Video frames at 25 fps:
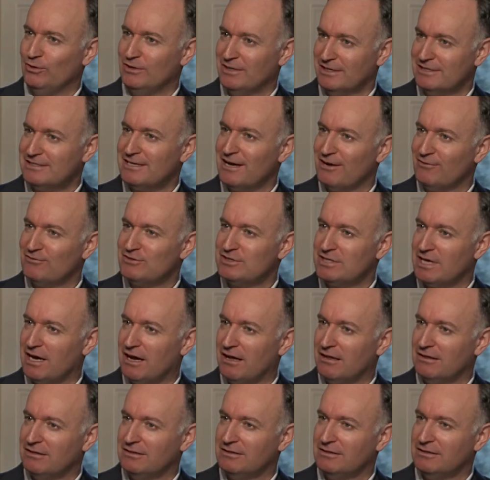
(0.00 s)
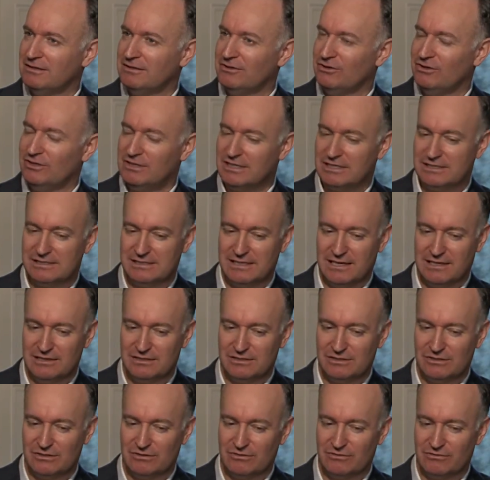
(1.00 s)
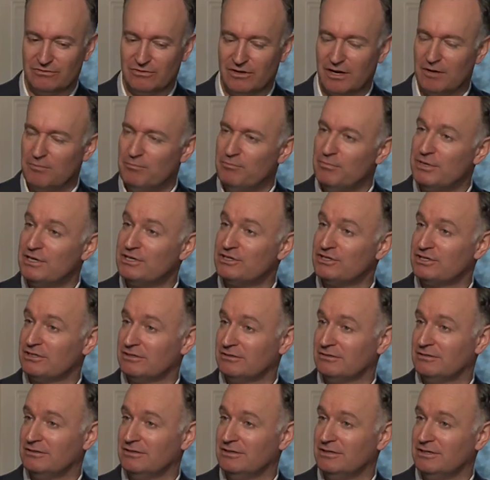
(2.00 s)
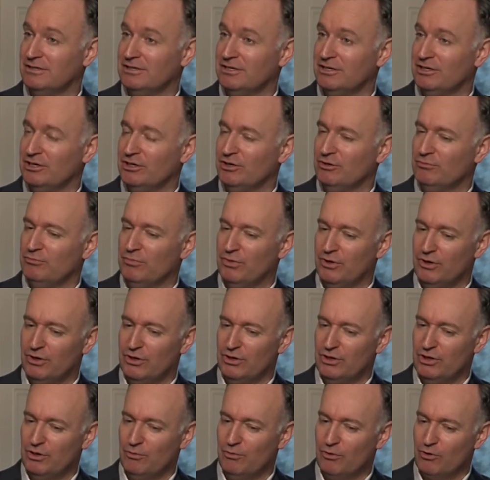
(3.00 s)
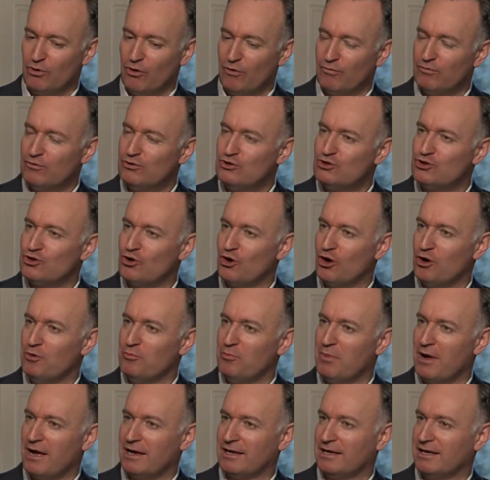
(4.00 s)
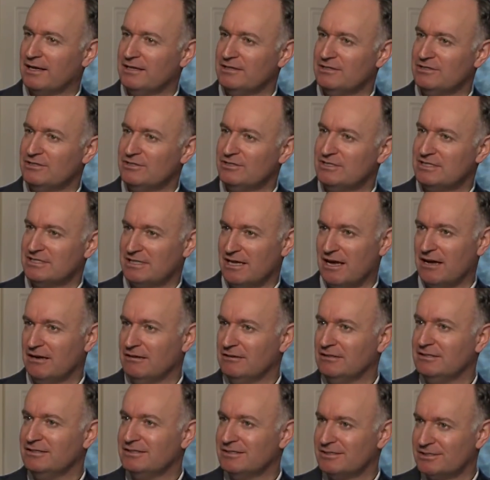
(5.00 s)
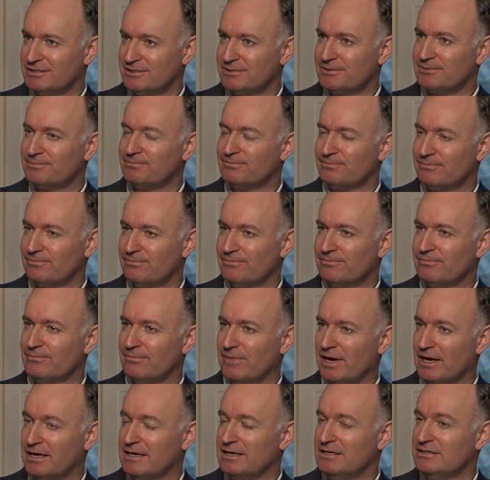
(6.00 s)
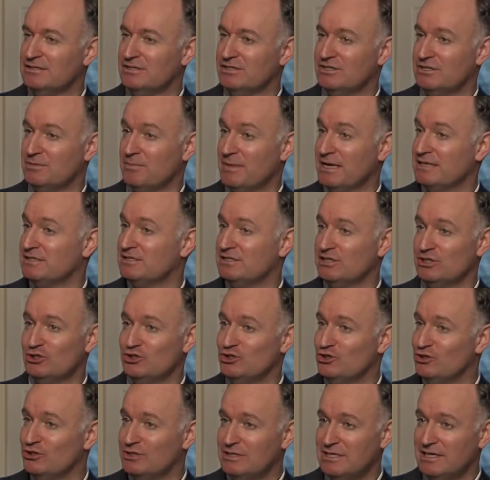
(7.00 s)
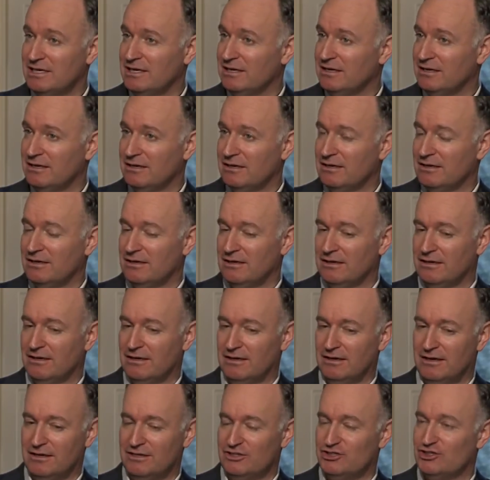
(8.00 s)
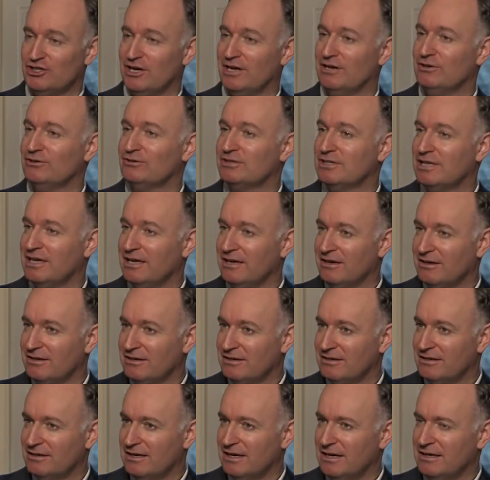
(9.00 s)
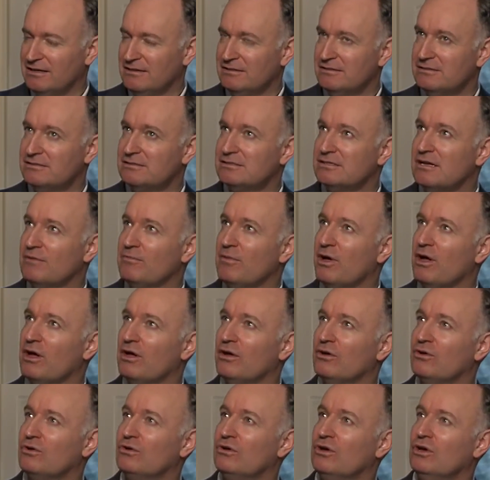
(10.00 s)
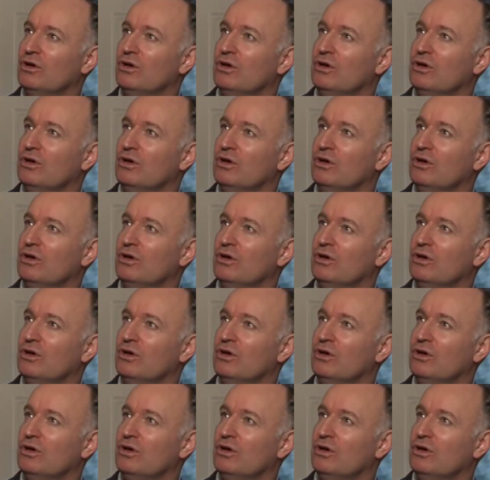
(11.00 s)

did have talent and who had a sense of ambition, but they were often drawn back into silence, back into domestic duty, uh, childcare, and somehow